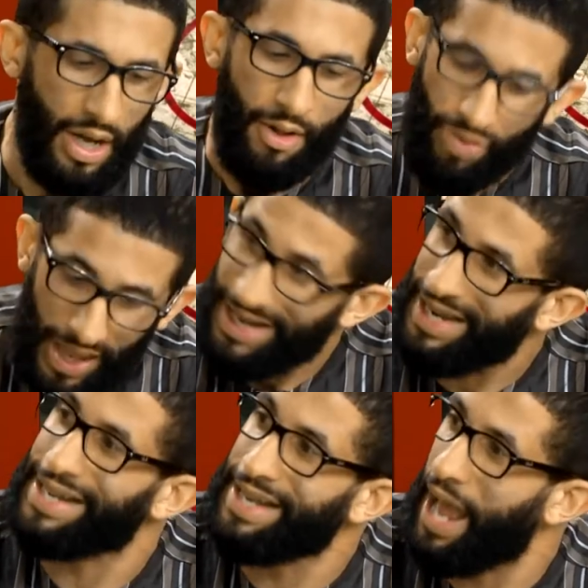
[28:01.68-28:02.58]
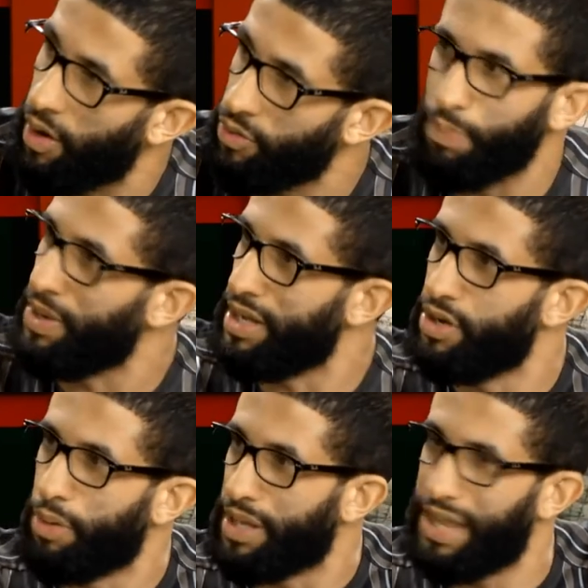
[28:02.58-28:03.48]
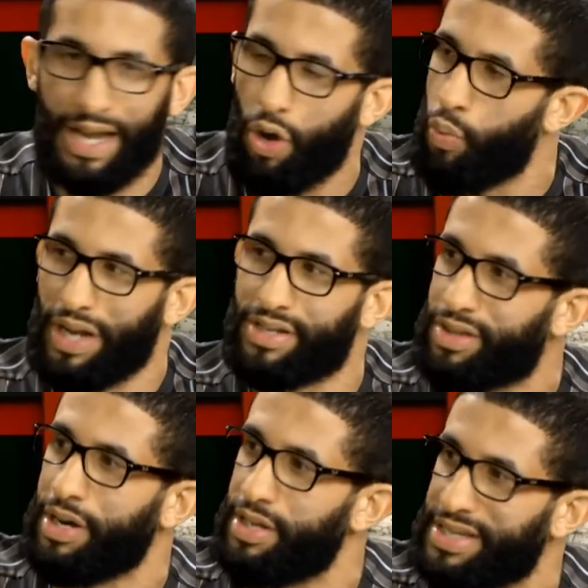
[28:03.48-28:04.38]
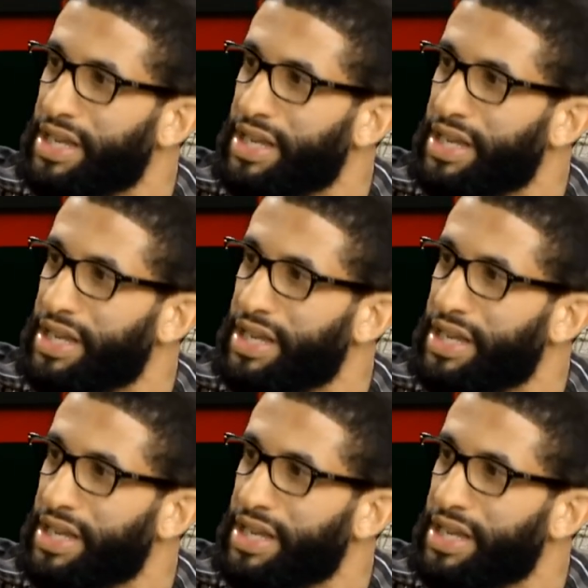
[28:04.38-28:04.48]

They need it now. Nobody, nobody, they cannot wait three, six